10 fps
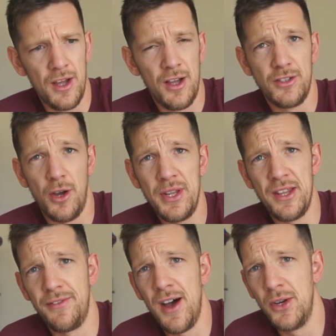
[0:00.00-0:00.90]
So in the
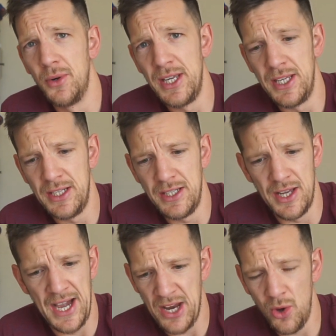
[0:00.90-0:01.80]
final heat, you
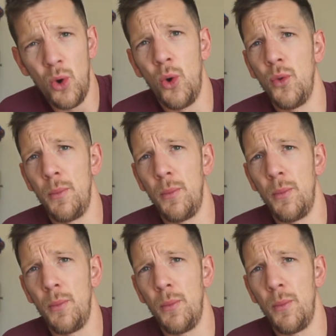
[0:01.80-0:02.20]
had all